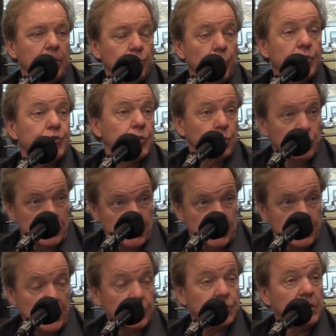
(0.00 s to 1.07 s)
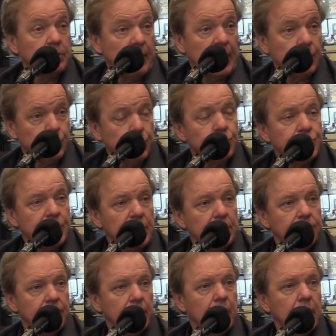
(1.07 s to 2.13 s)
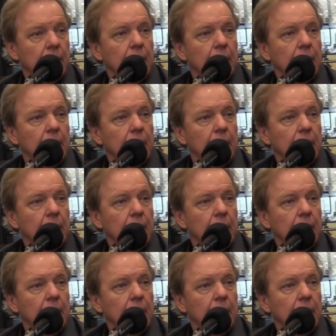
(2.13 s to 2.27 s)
and Richard was essentially my crew chief,